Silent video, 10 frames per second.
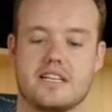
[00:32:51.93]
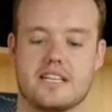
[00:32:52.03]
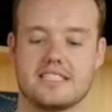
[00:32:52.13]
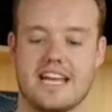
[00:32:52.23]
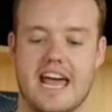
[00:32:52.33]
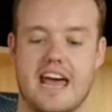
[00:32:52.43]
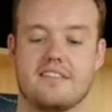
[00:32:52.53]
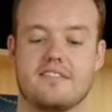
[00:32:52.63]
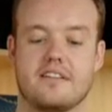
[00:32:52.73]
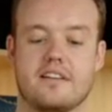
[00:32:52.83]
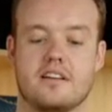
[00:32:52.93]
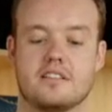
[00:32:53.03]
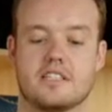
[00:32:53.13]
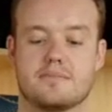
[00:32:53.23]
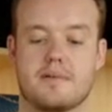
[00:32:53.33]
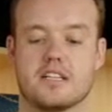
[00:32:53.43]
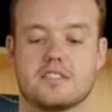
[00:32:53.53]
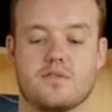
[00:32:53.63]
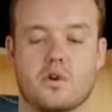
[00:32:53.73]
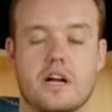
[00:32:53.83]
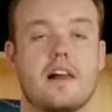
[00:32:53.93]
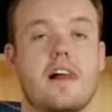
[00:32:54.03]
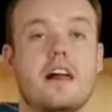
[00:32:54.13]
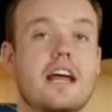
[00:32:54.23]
but it does have the spots for it.